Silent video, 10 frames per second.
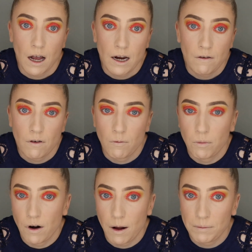kind of
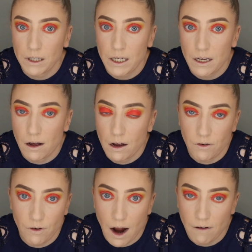abruptly
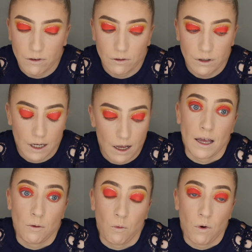unraveled.
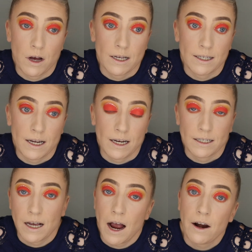It was an
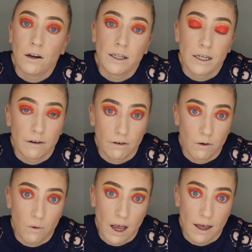entirely
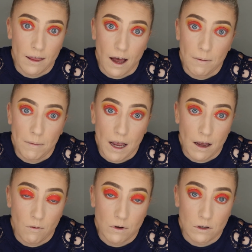different way that
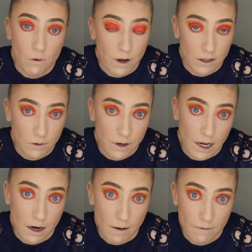Bea was going to
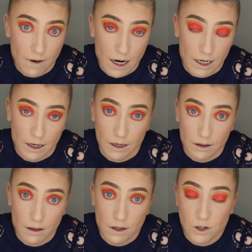end up
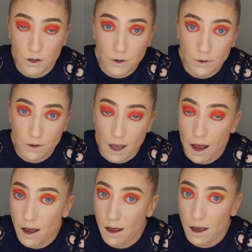finding the truth
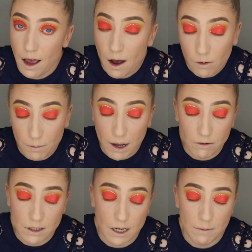out
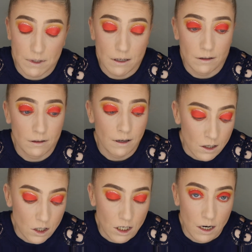about Samson.
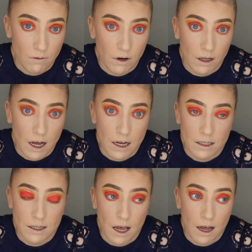She had
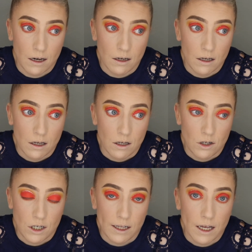realized that
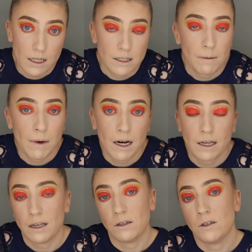she let
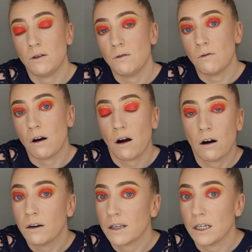somebody into a
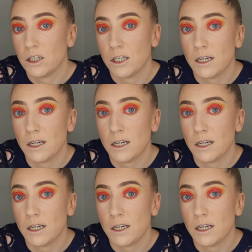heart that she